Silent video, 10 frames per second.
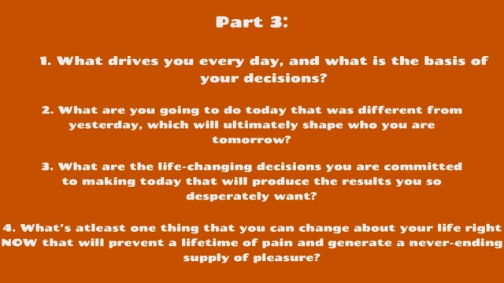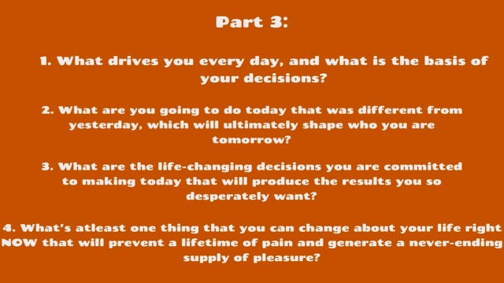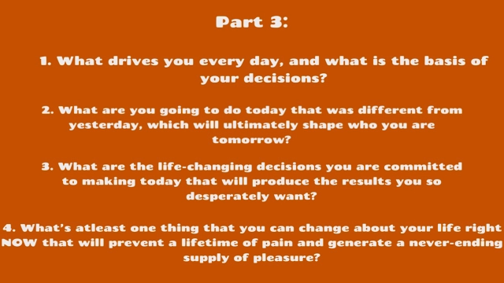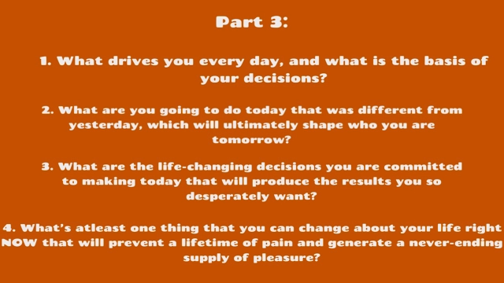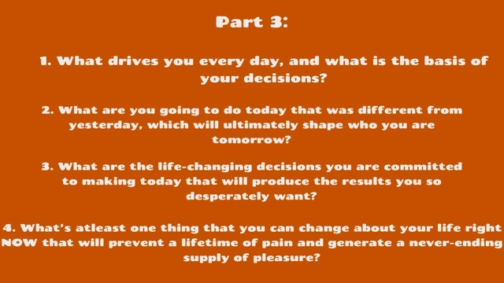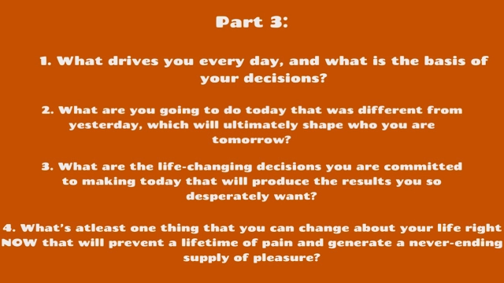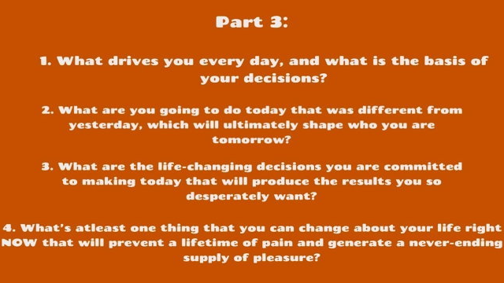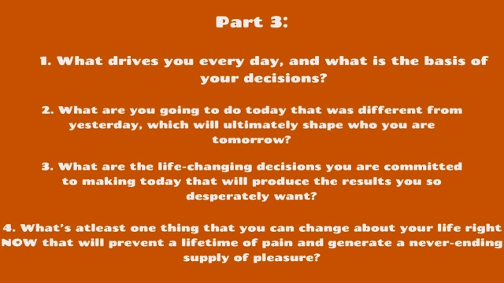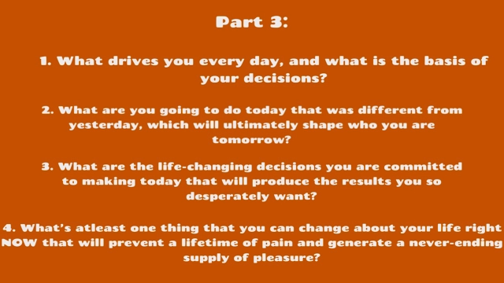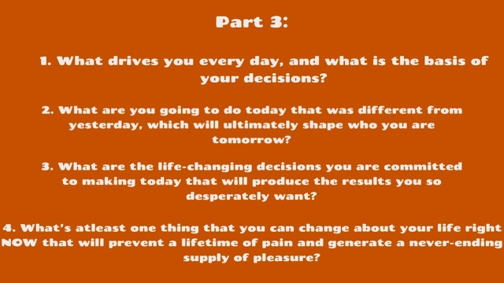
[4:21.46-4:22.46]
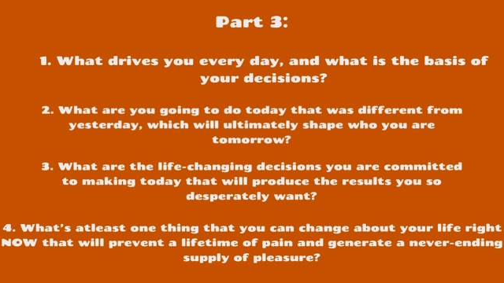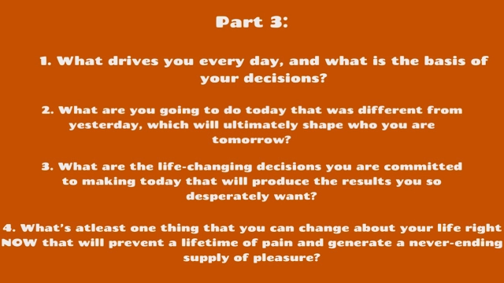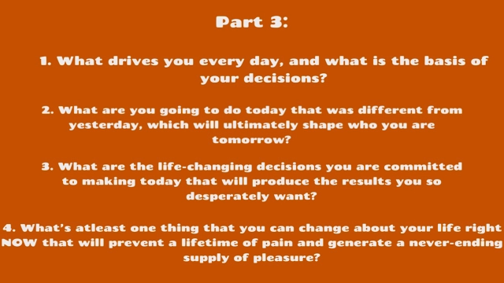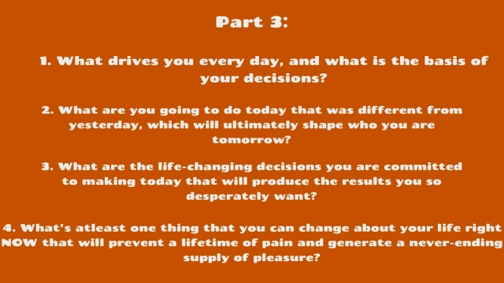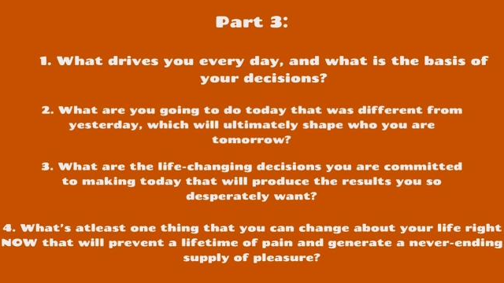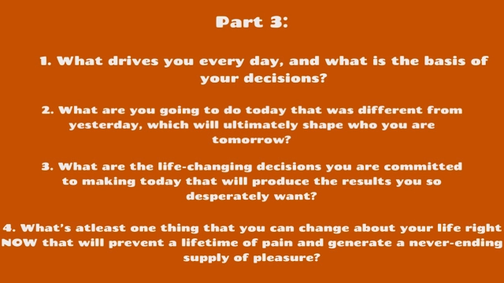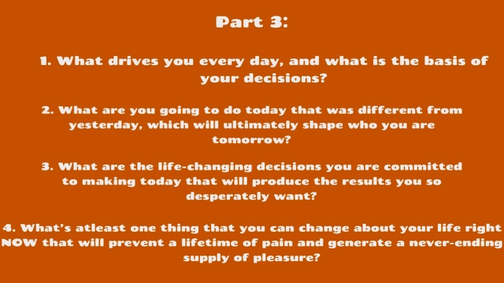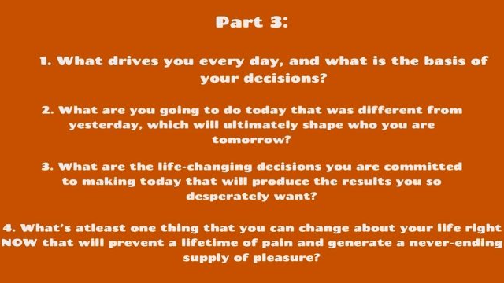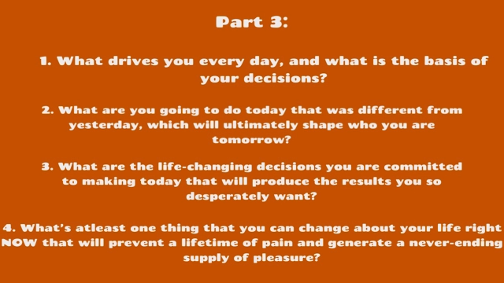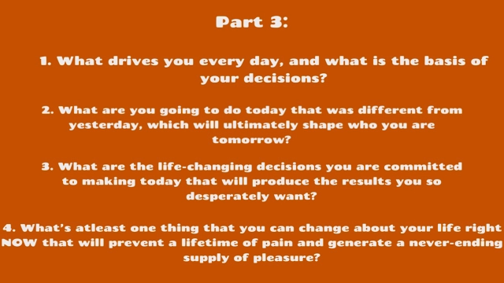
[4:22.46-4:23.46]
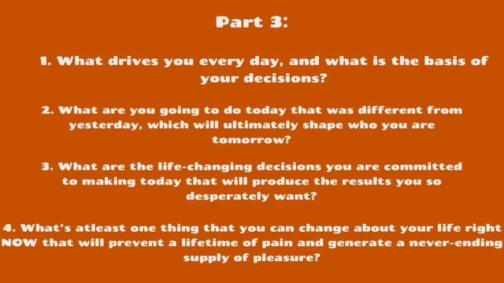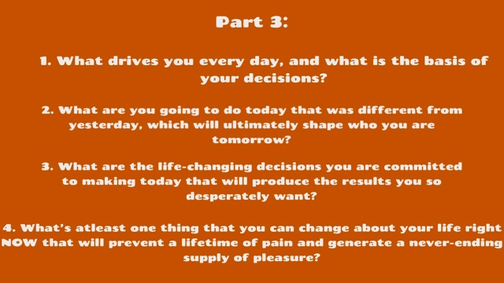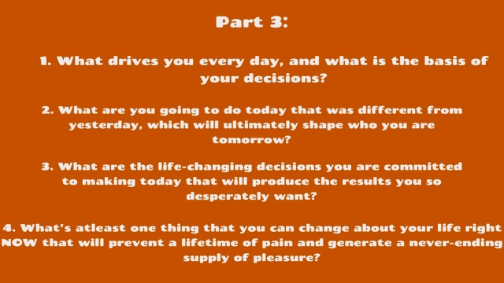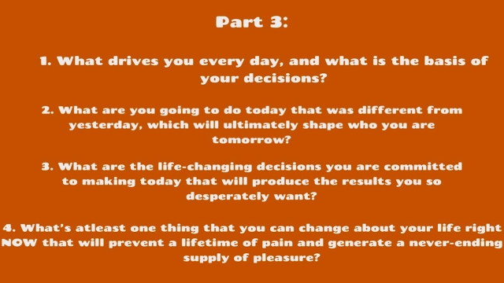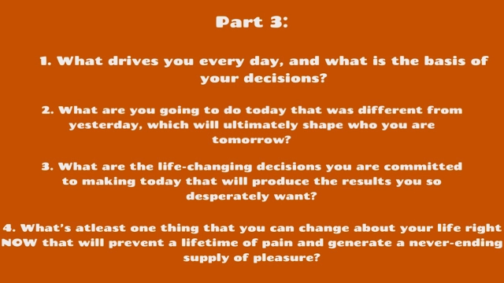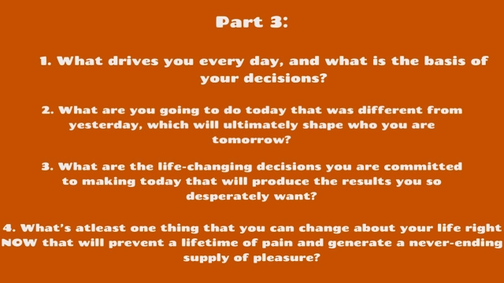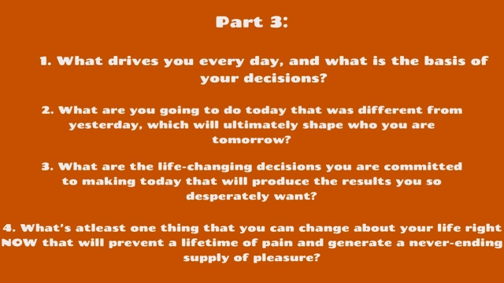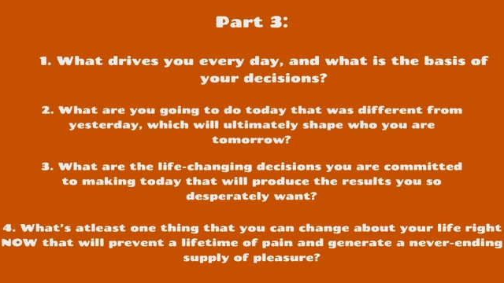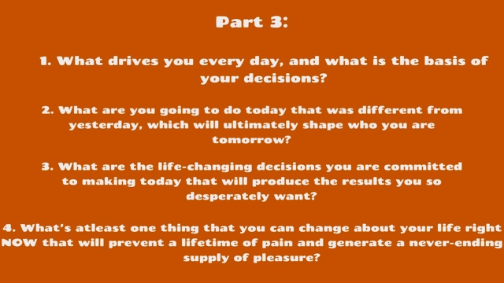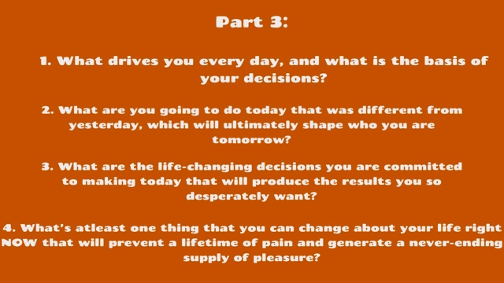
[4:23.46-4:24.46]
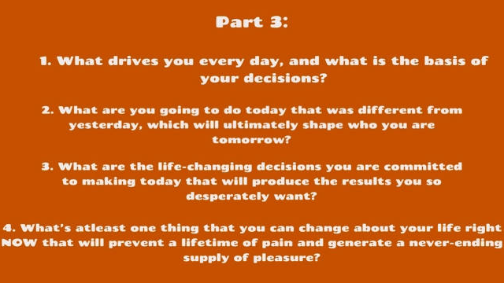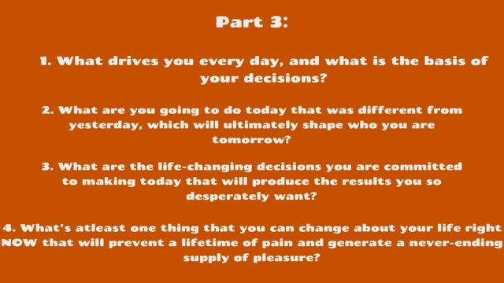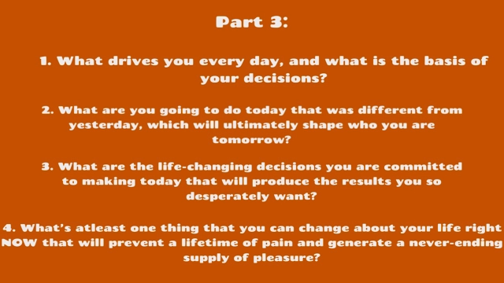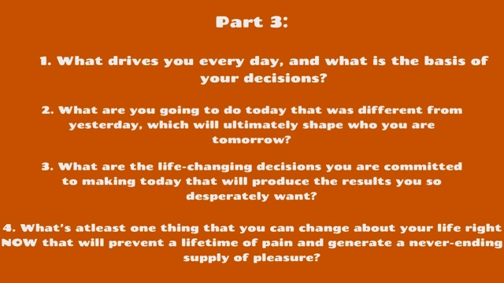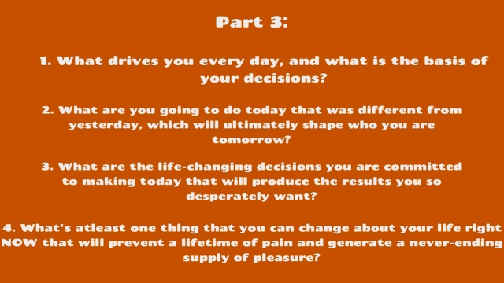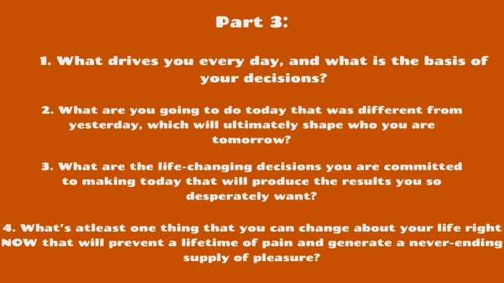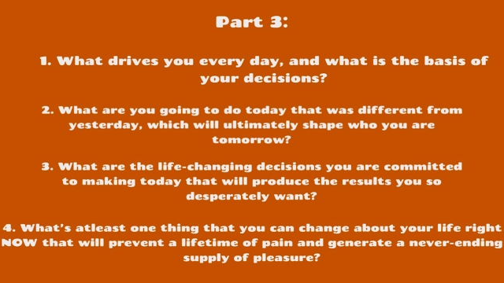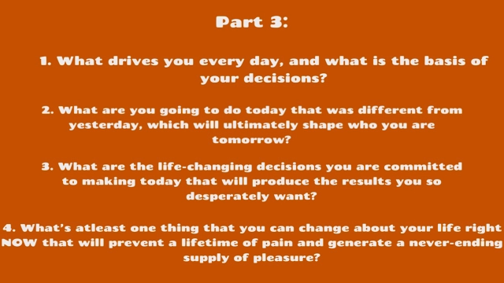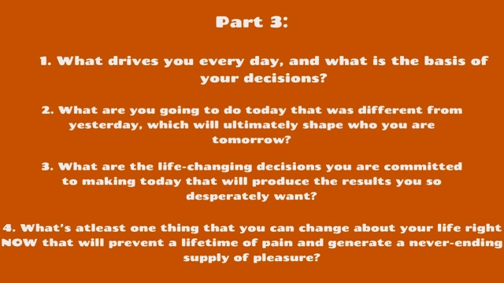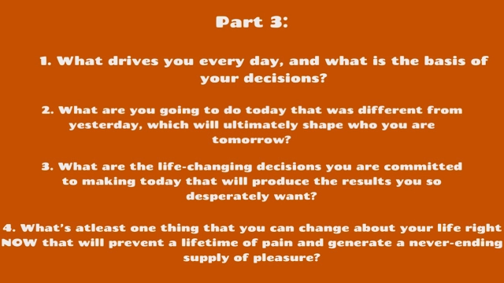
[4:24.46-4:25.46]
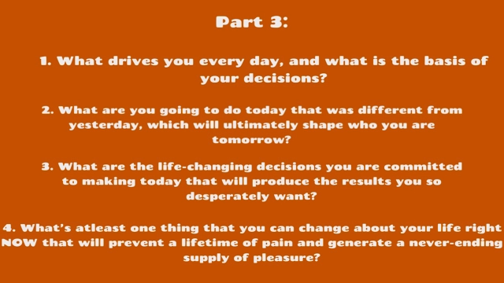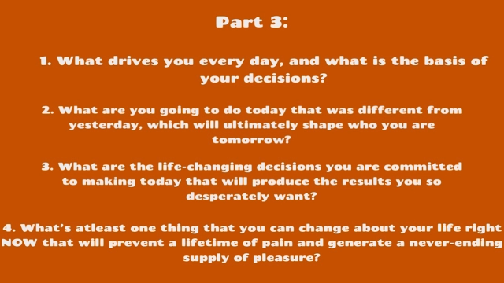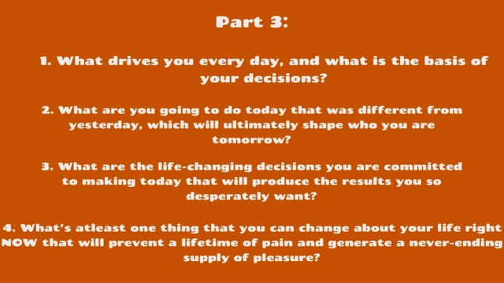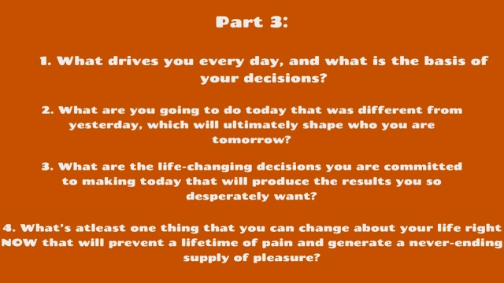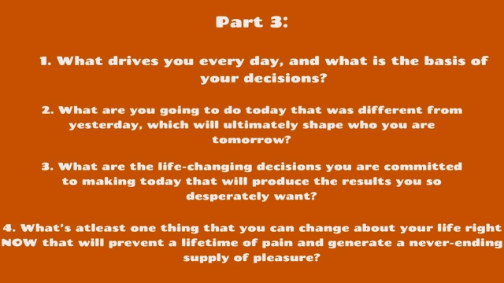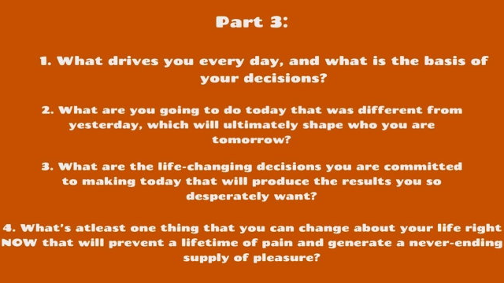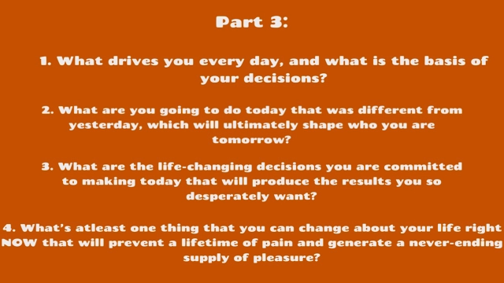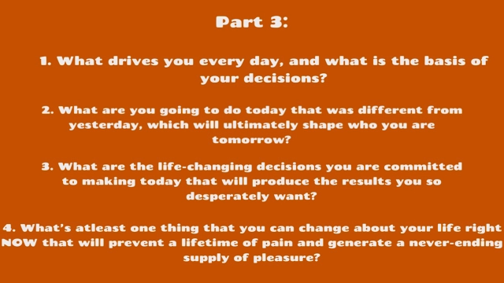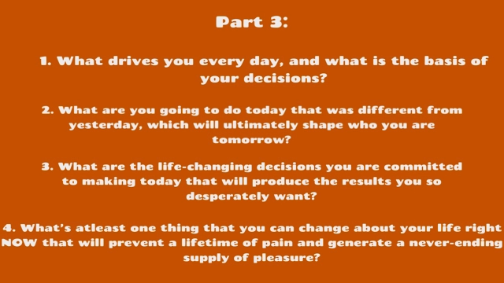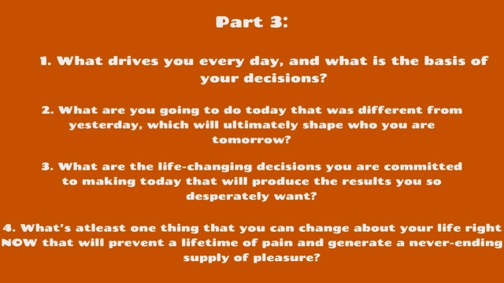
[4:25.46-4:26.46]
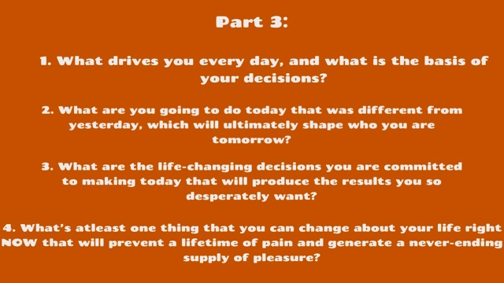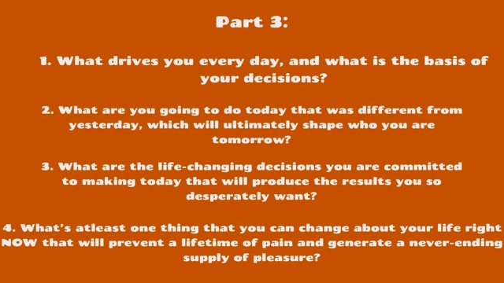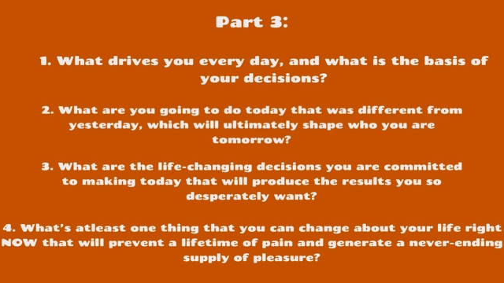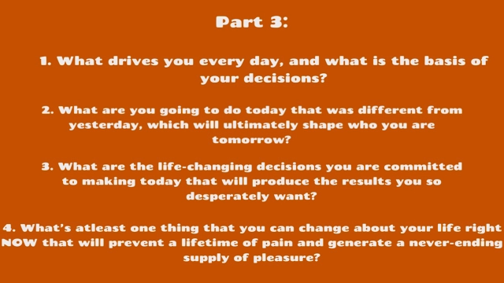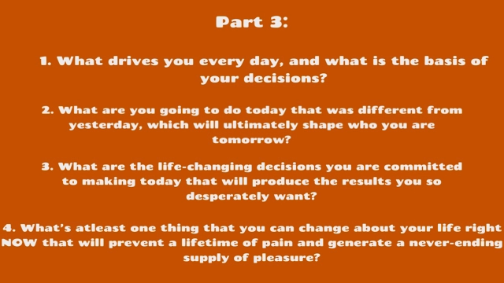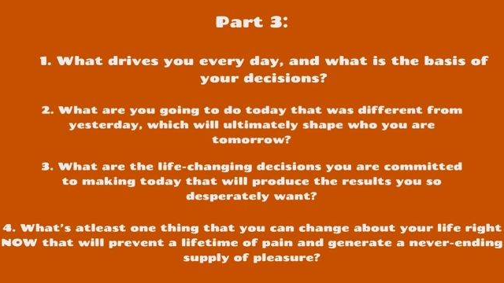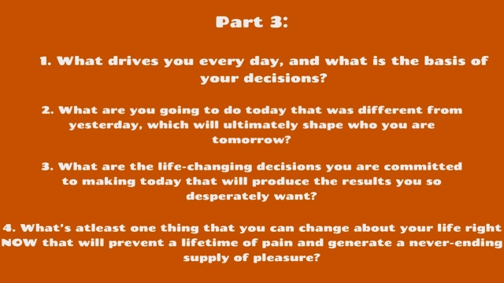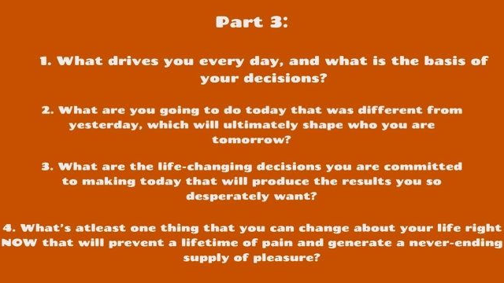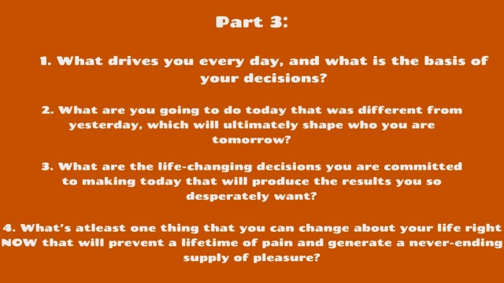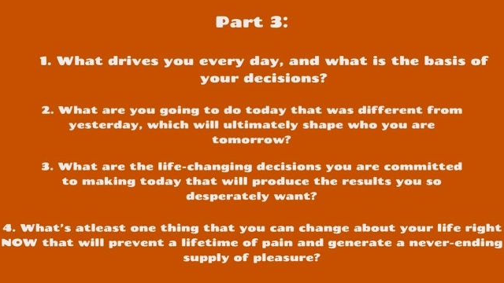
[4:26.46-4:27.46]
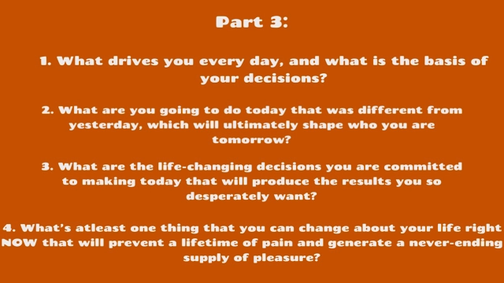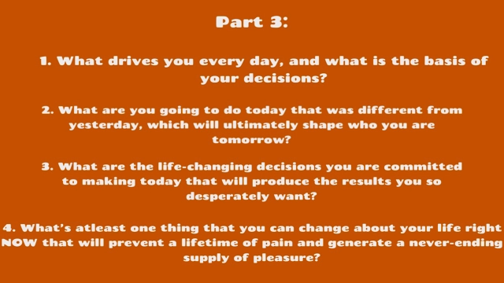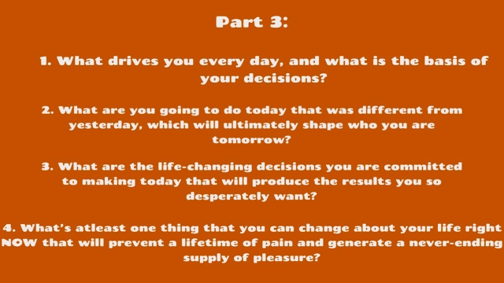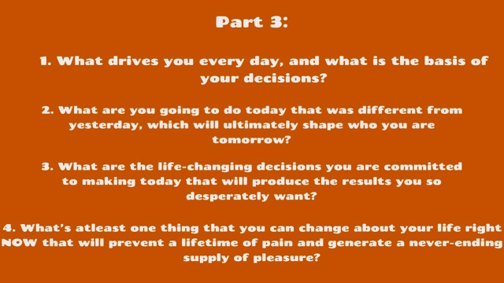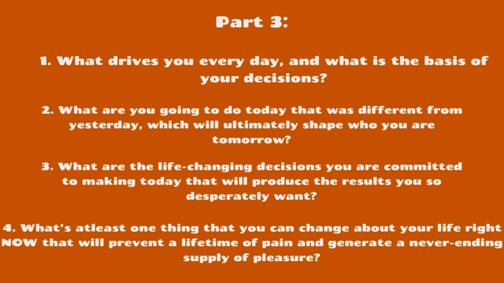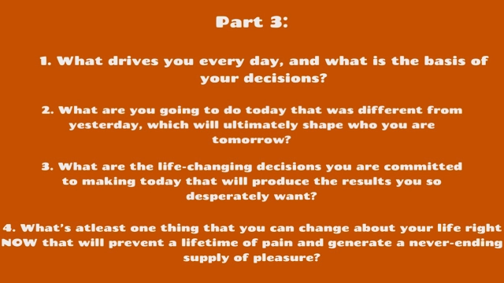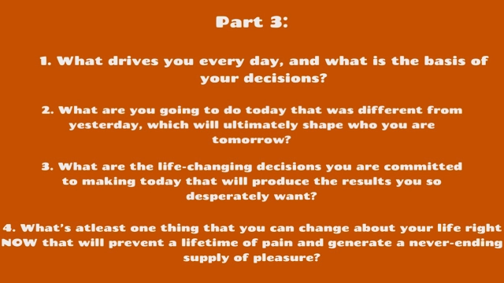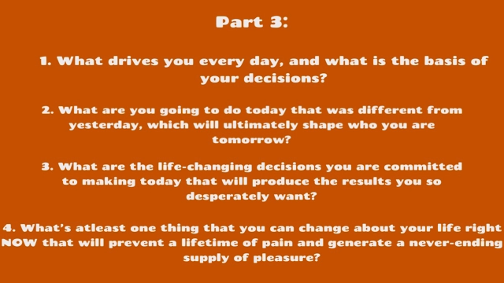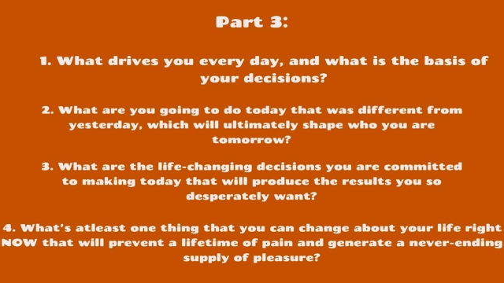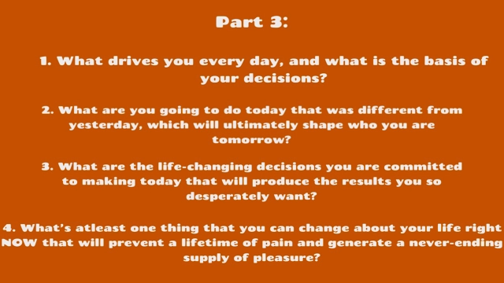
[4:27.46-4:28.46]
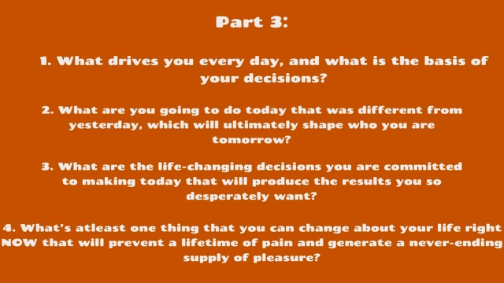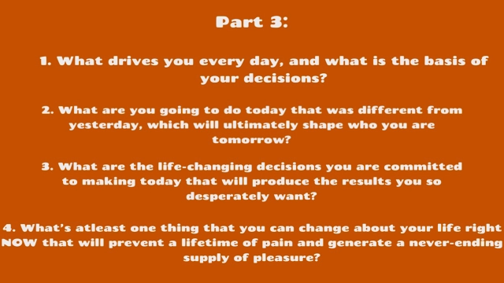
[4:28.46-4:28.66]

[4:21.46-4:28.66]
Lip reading: (no speaker visible)